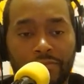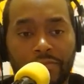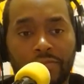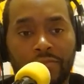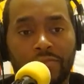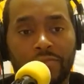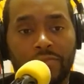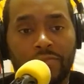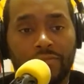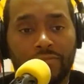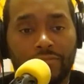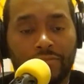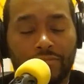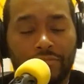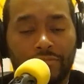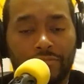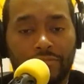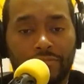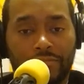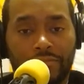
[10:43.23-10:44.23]

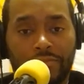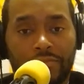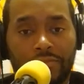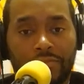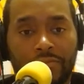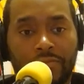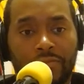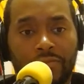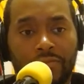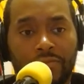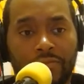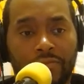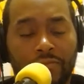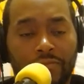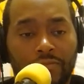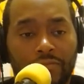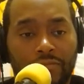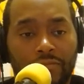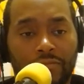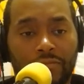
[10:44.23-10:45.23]

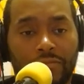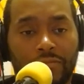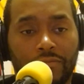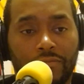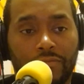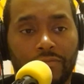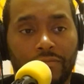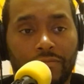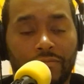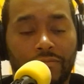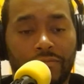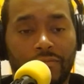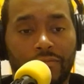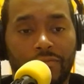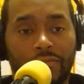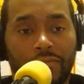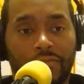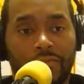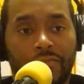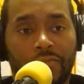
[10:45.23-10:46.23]

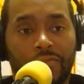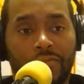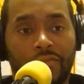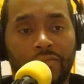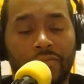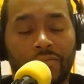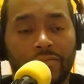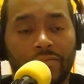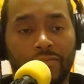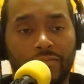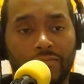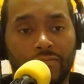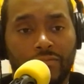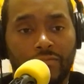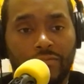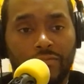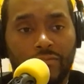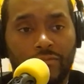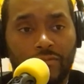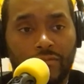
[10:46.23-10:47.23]

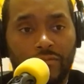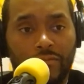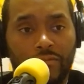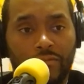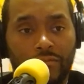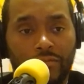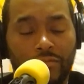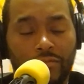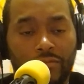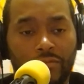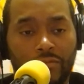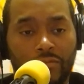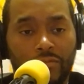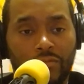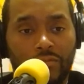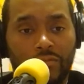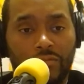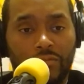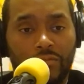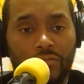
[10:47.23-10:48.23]

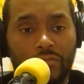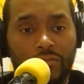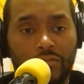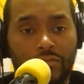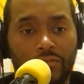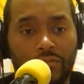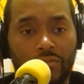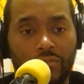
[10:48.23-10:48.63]
(not speaking)